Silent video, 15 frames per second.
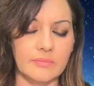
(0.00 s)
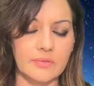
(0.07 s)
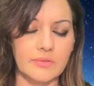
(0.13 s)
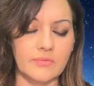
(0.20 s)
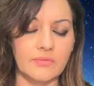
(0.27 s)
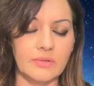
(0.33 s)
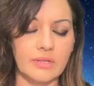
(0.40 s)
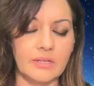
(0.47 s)
to
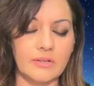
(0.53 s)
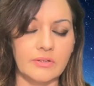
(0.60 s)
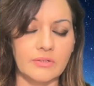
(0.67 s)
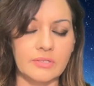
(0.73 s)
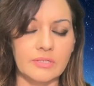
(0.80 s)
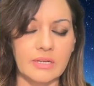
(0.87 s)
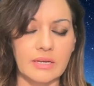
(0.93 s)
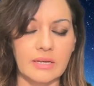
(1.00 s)
fill your
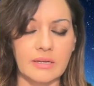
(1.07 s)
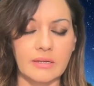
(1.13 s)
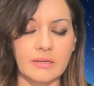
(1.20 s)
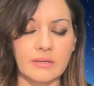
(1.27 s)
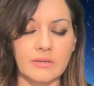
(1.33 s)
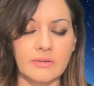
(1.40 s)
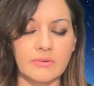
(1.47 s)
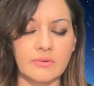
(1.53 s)

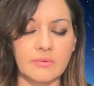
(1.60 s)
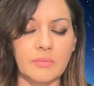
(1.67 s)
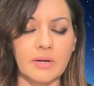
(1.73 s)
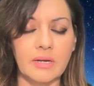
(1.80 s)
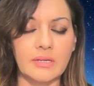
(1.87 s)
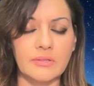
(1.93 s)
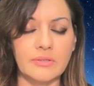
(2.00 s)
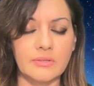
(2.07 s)
tank and
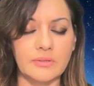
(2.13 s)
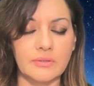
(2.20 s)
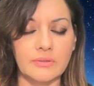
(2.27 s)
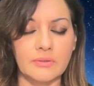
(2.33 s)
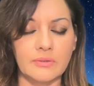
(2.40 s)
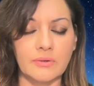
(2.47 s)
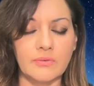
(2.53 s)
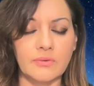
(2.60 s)
remind
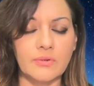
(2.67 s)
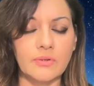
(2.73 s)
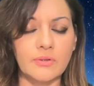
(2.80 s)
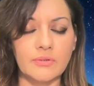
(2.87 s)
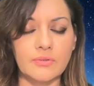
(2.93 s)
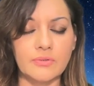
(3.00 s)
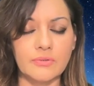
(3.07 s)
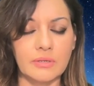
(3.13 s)
you of who
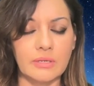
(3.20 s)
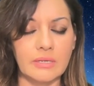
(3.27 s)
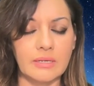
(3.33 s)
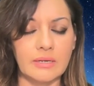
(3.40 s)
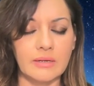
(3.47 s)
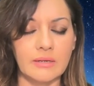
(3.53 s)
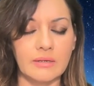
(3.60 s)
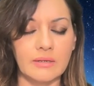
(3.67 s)
you truly
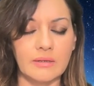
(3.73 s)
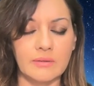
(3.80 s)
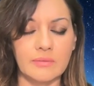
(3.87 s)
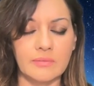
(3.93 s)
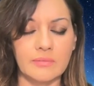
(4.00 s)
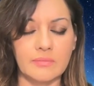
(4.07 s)
are.